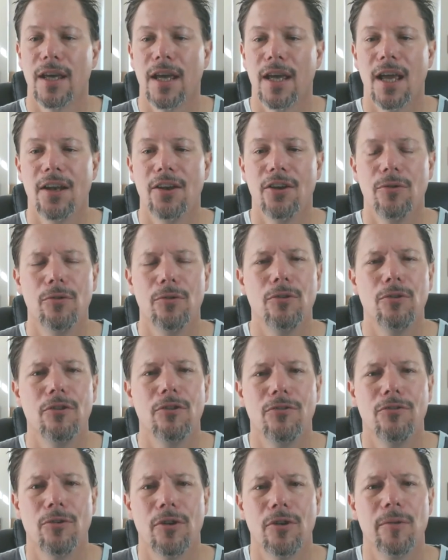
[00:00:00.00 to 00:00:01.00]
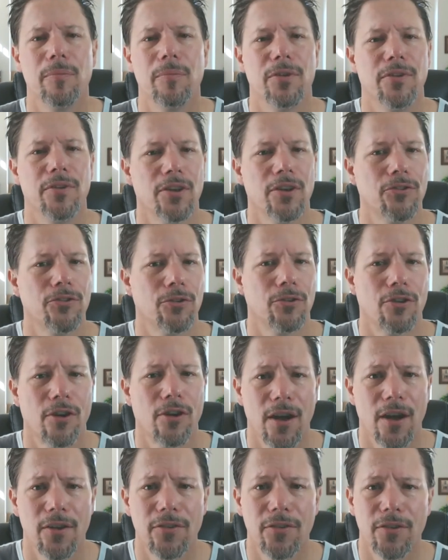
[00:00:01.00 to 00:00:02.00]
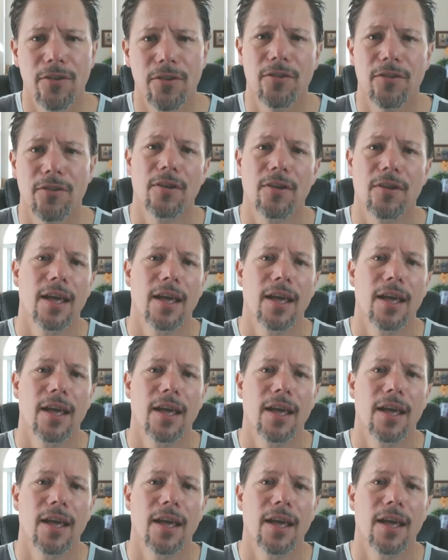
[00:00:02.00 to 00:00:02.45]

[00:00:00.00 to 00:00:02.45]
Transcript: and you will avoid potential crises.